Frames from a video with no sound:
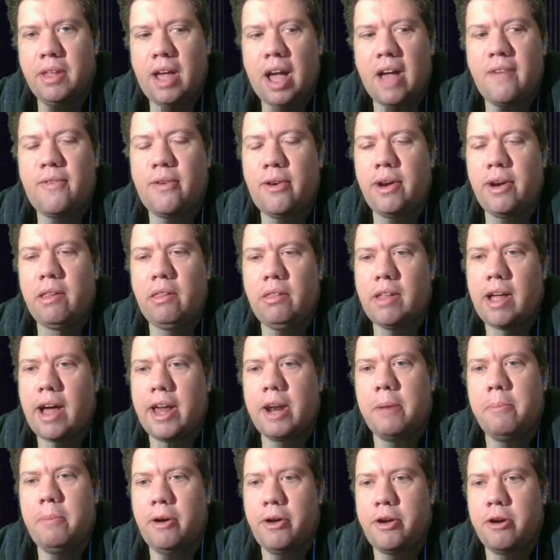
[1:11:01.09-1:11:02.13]
I've heard a
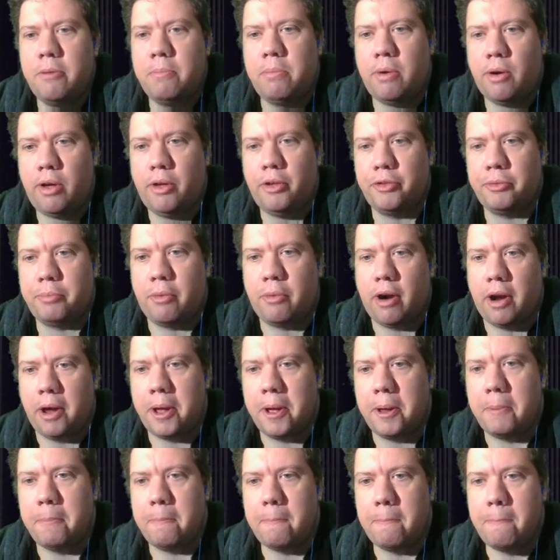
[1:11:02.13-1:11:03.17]
lot about your balls,
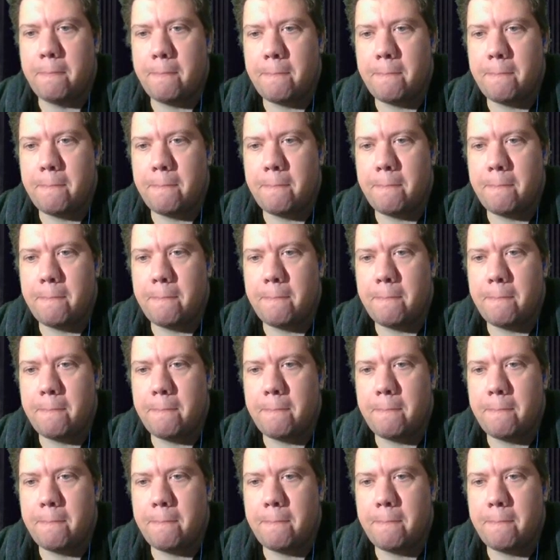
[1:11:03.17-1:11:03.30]
Brian.